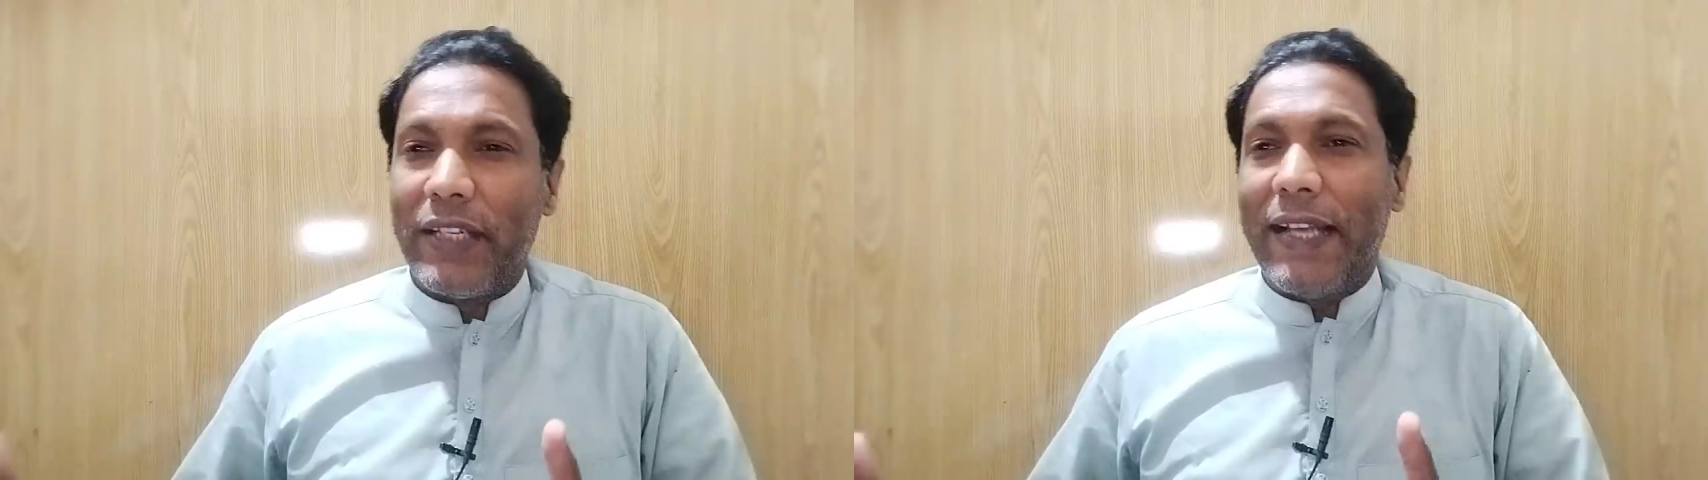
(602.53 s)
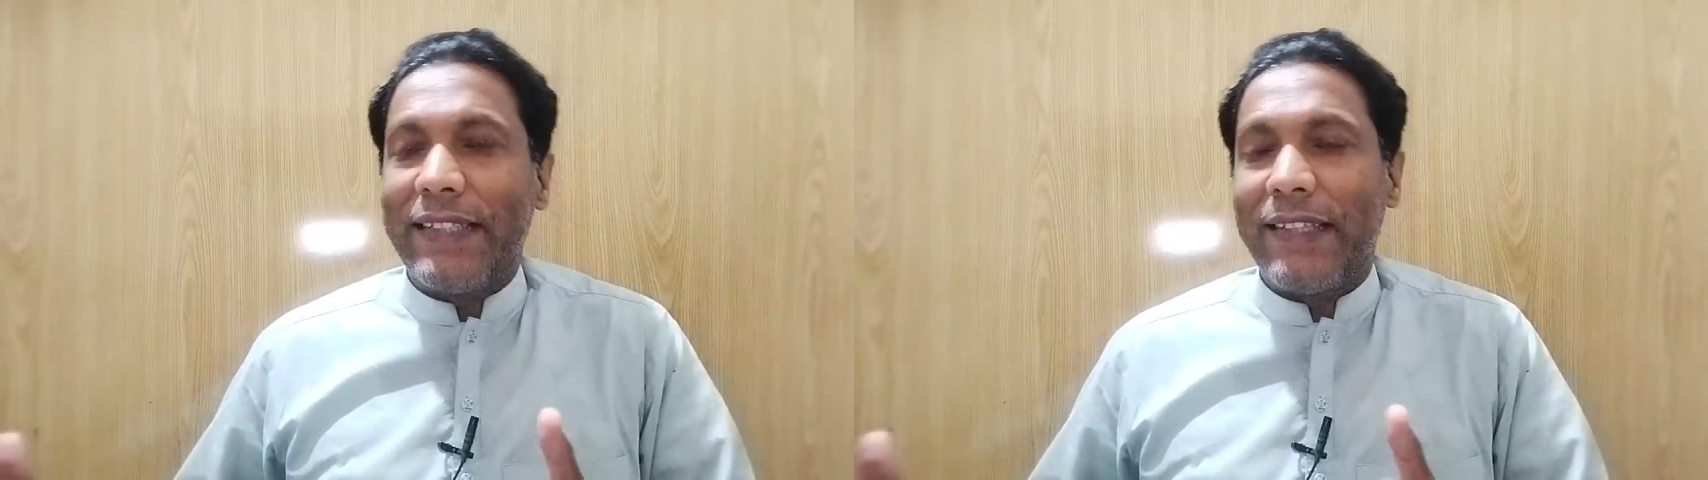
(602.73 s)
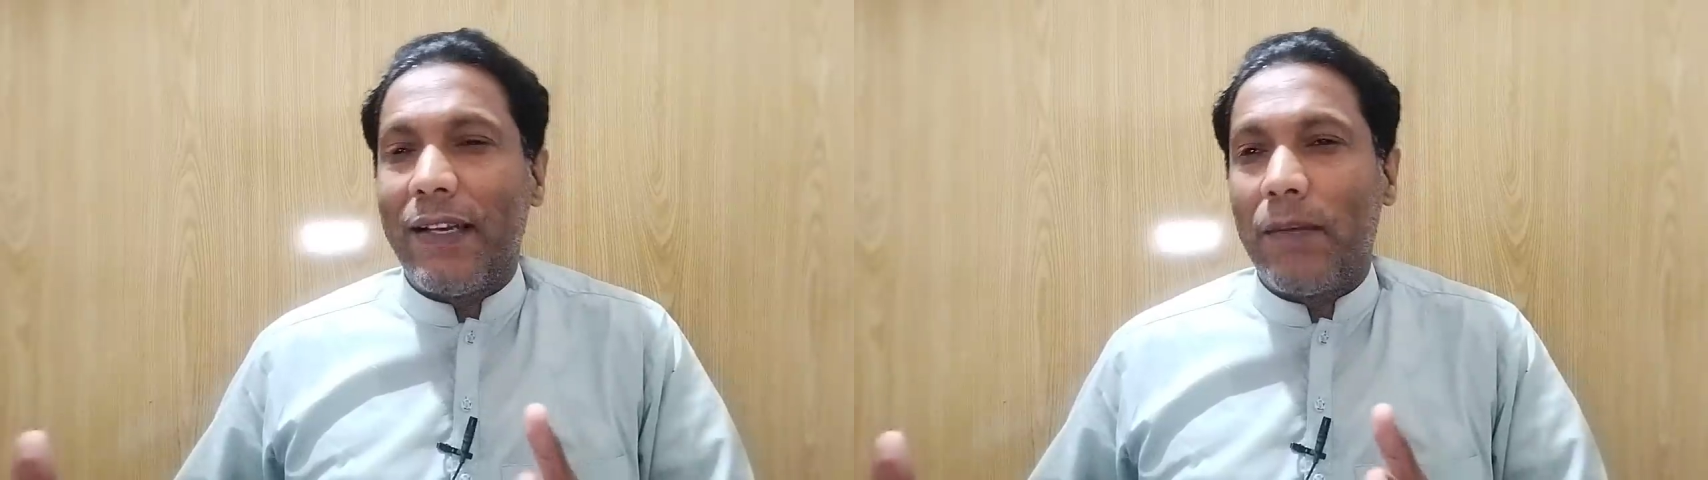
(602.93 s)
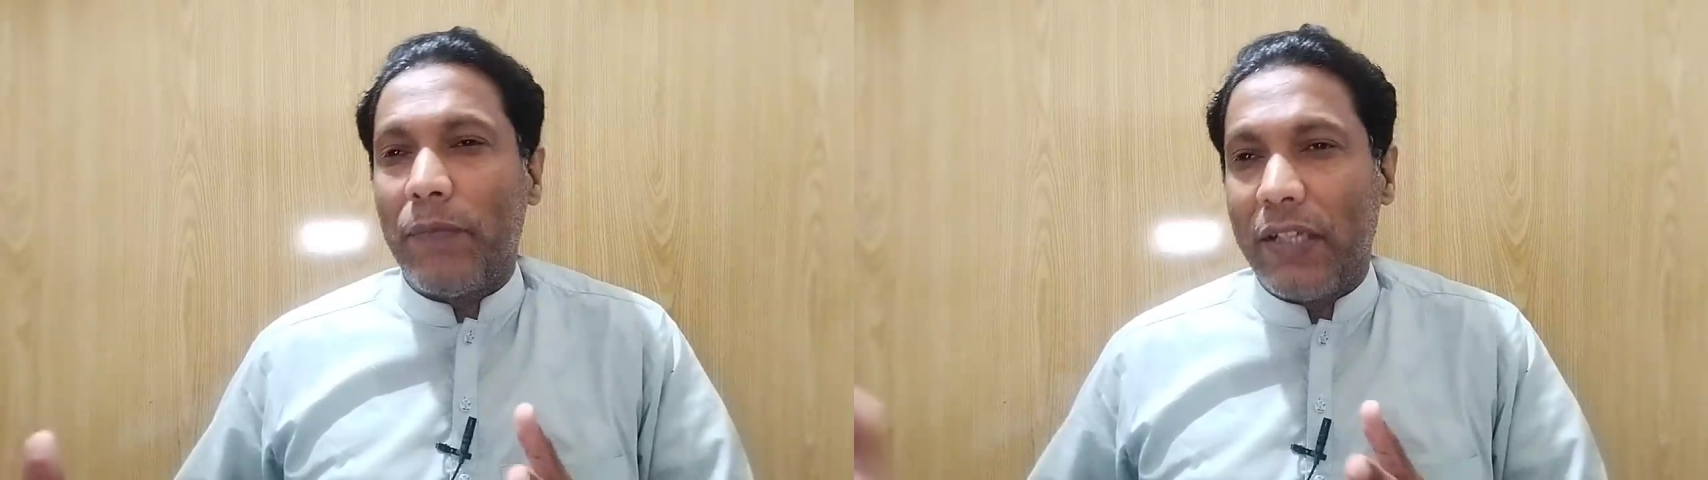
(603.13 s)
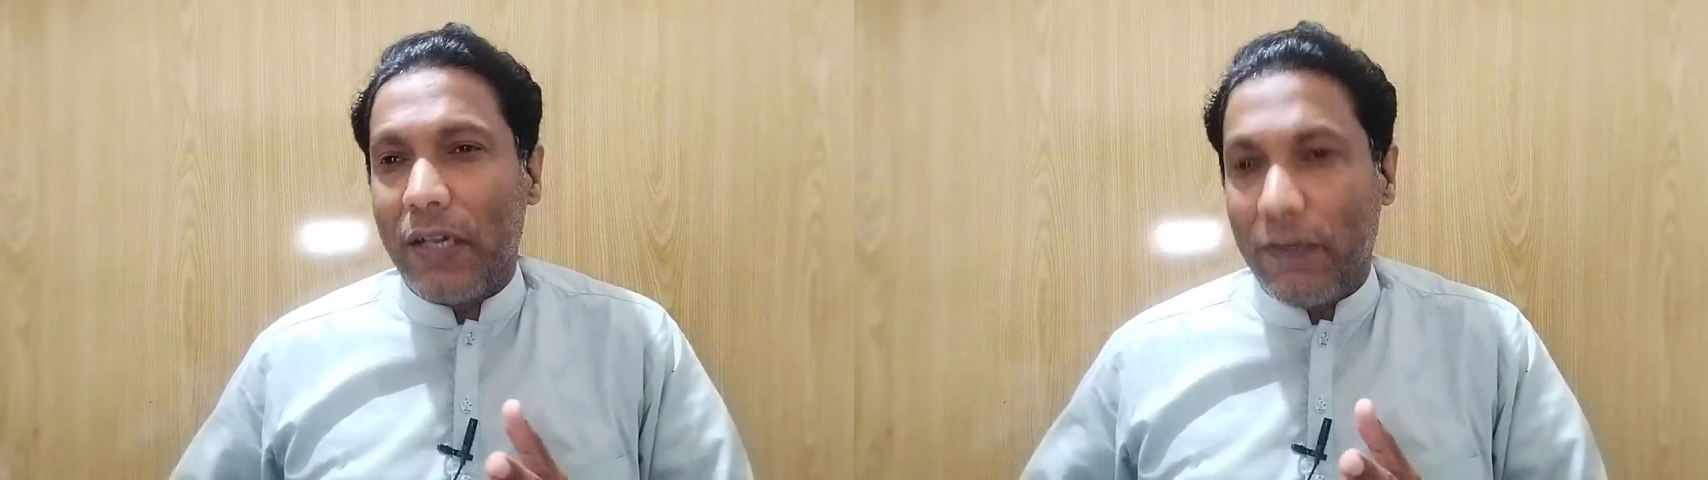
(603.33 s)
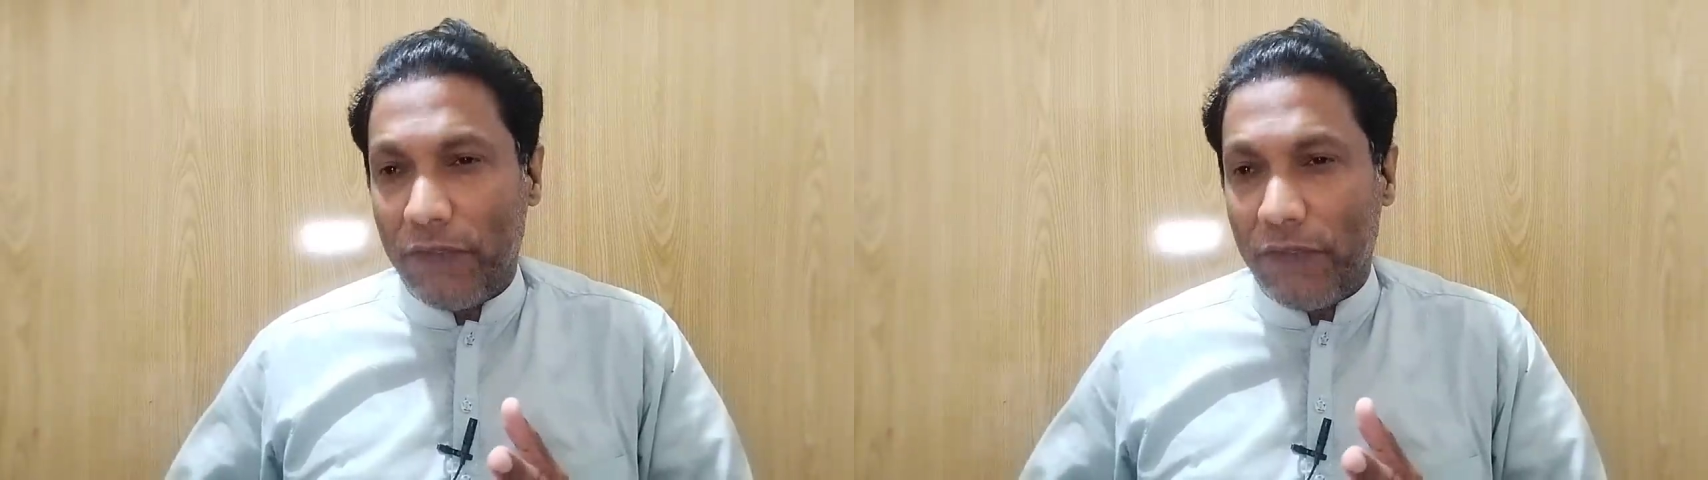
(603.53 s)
and SNPR,